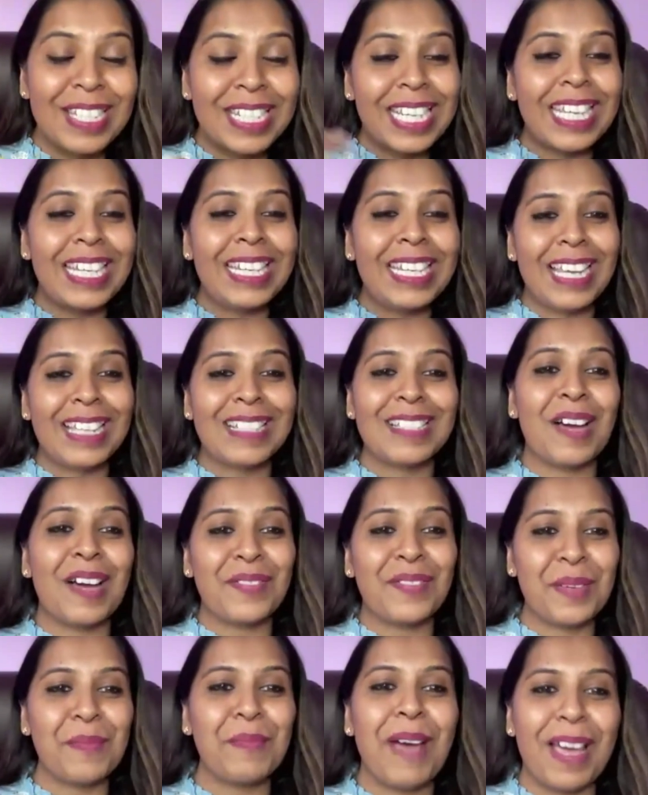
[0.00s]
3 days
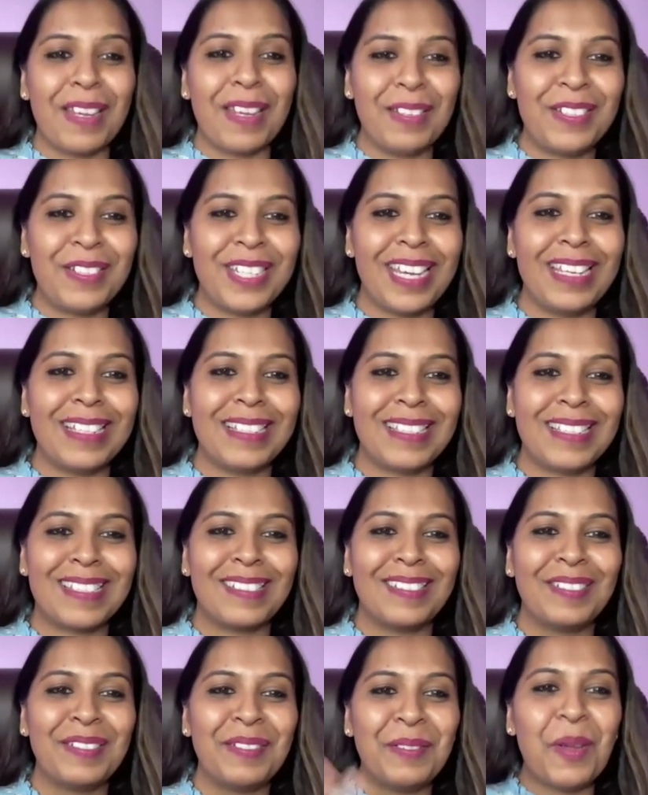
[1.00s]
after marriage
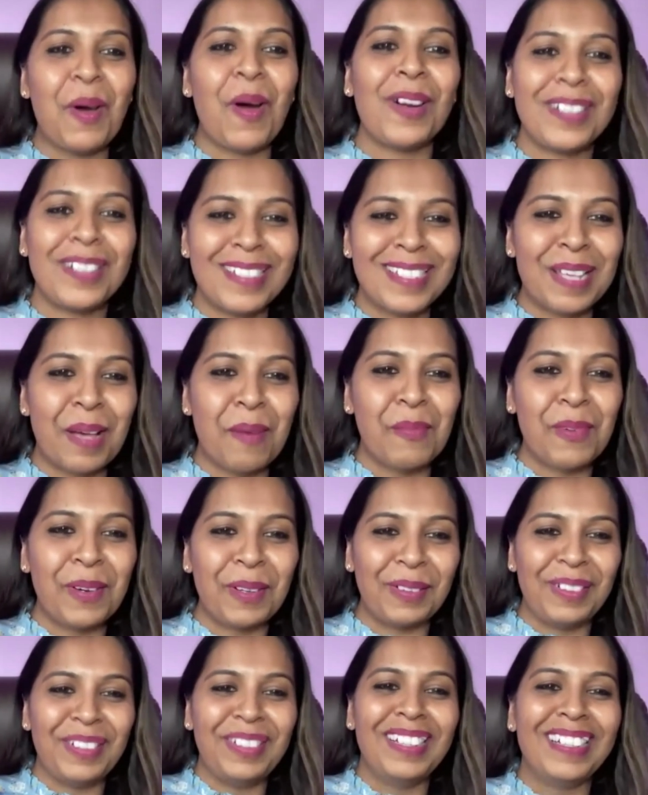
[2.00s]
is not
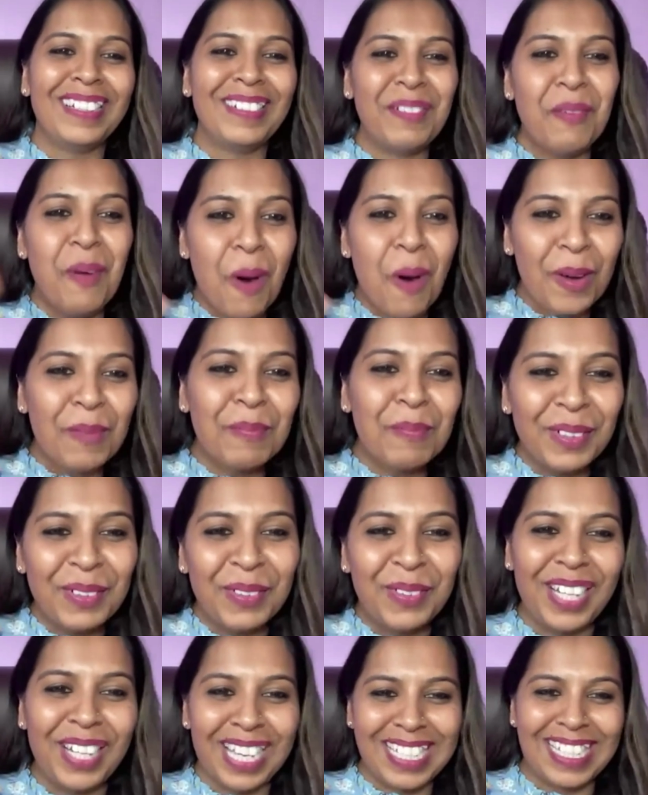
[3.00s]
someone normal
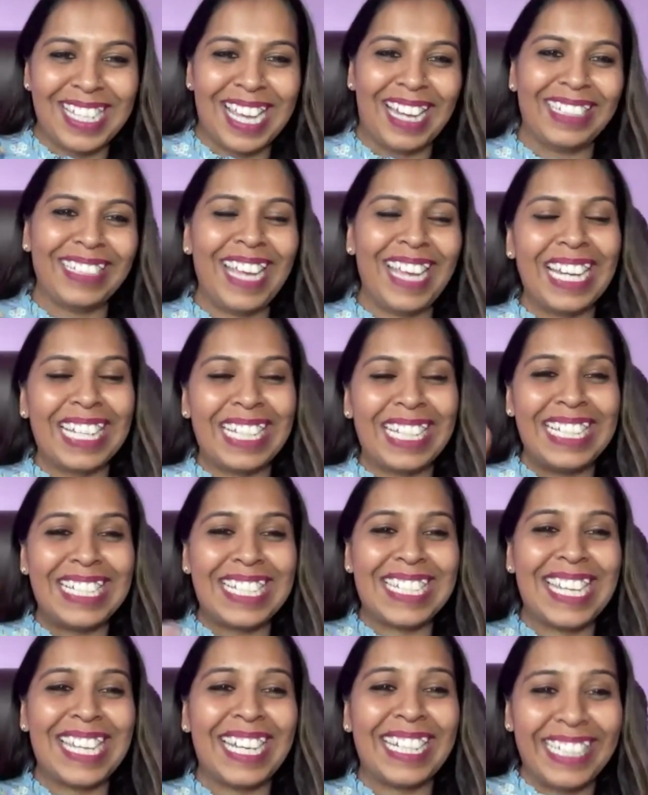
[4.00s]
who does that. They at
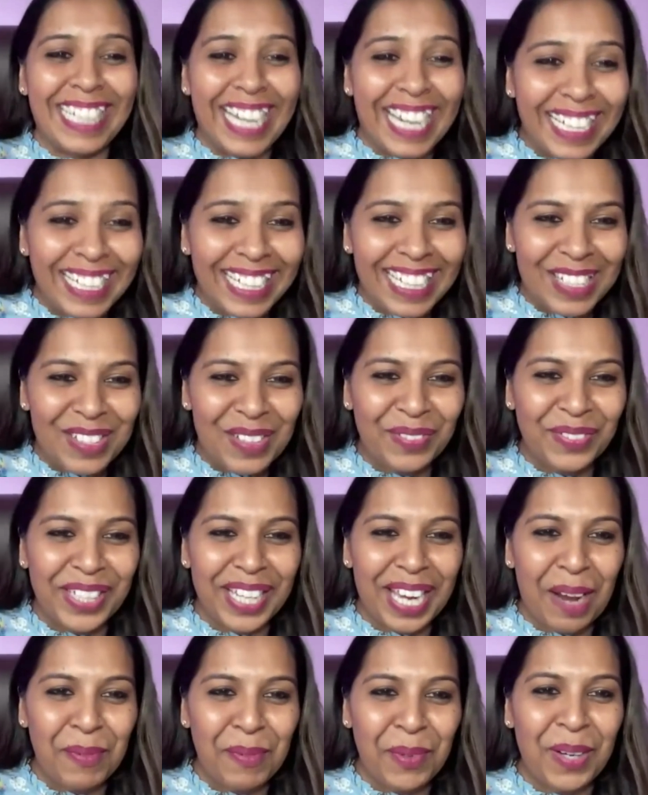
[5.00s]
least take 10 days of a
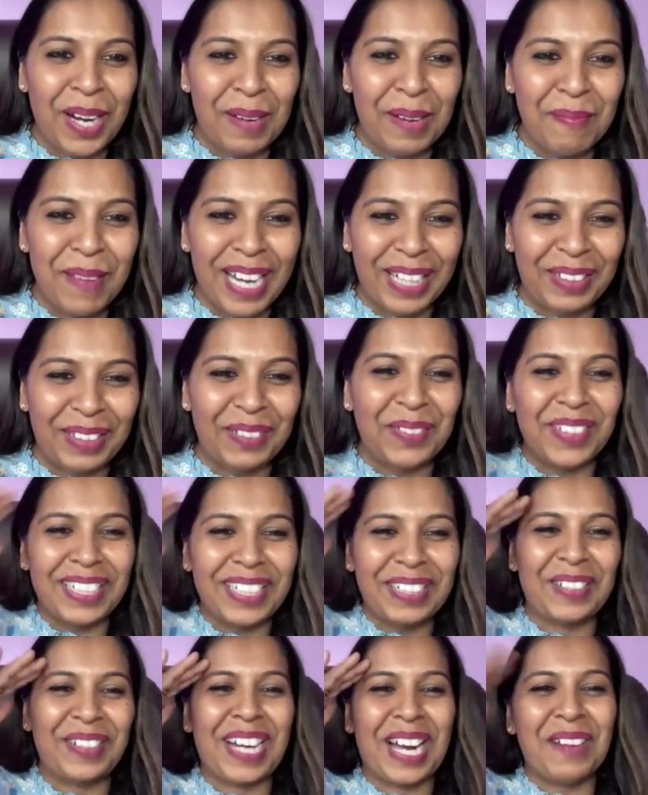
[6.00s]
gap to come back to
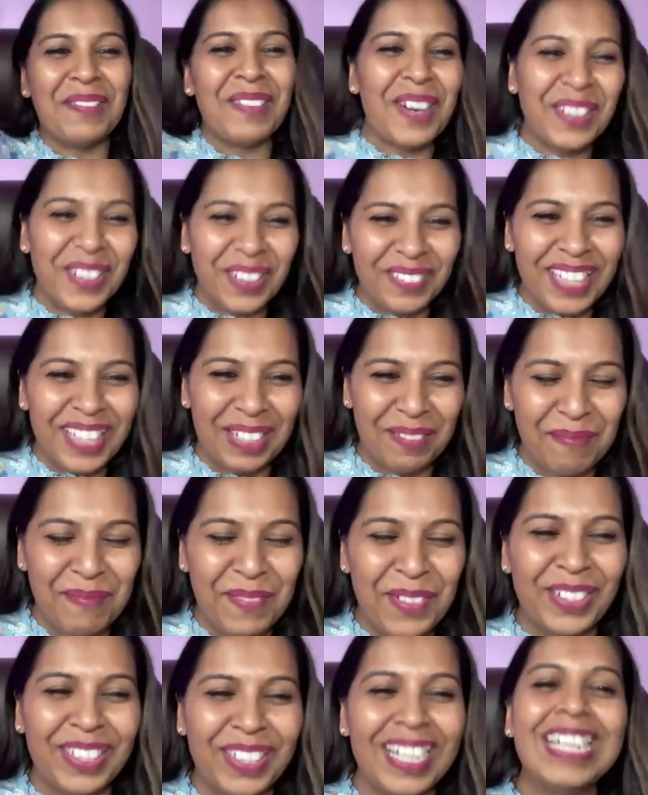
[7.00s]
work, to come out of that
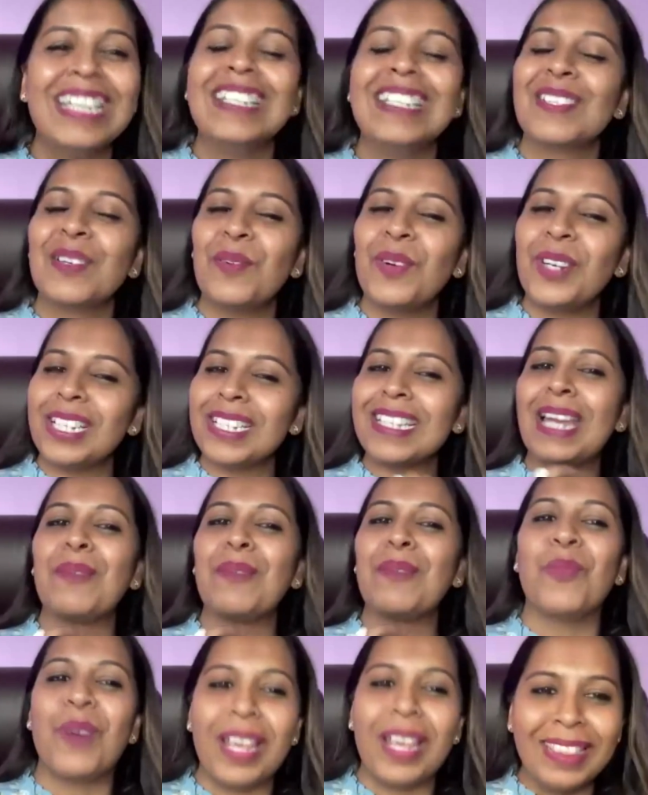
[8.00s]
mood. So what is
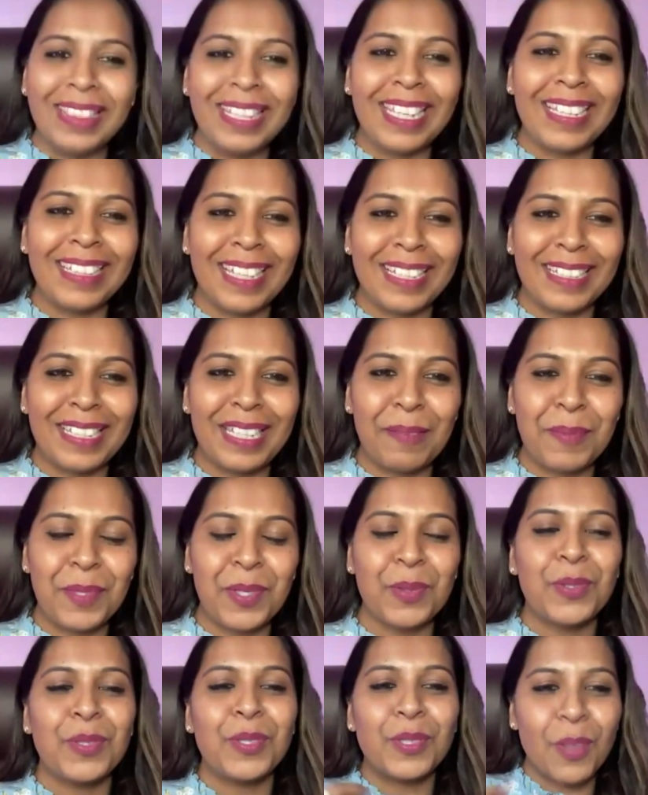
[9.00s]
that one thing that
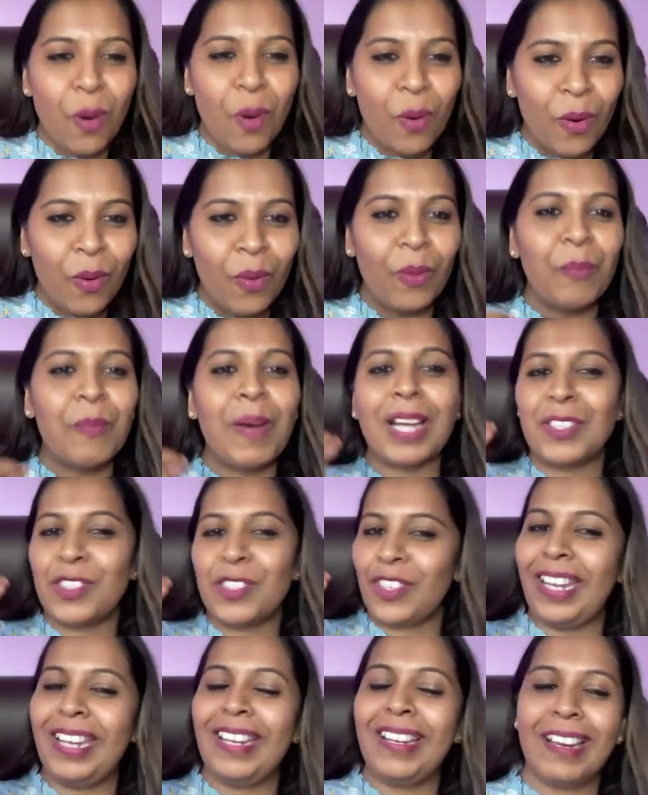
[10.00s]
keeps you so
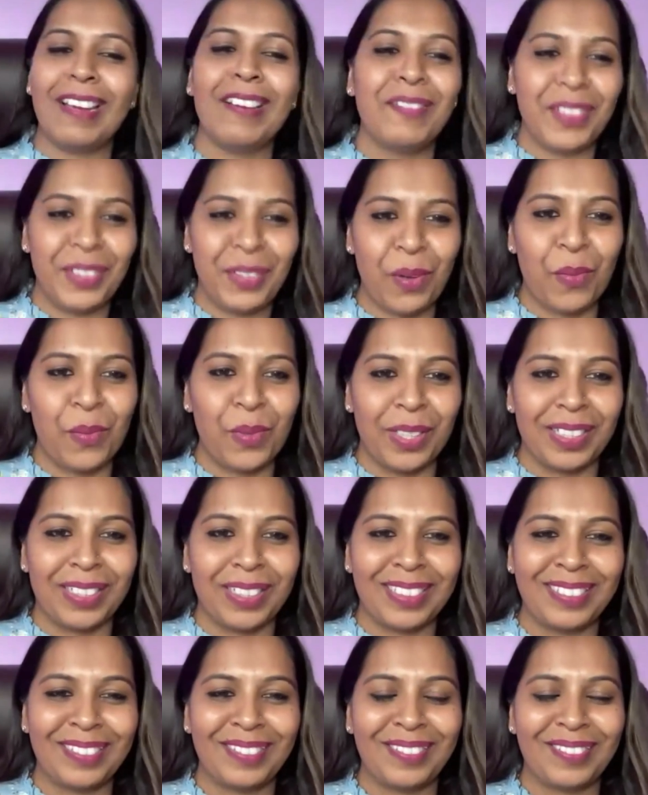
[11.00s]
much in love with your
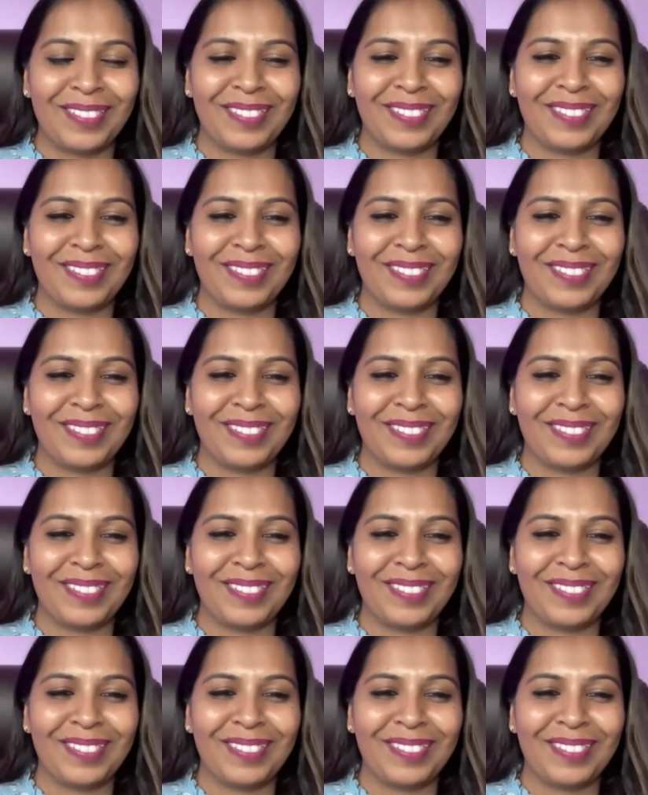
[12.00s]
work?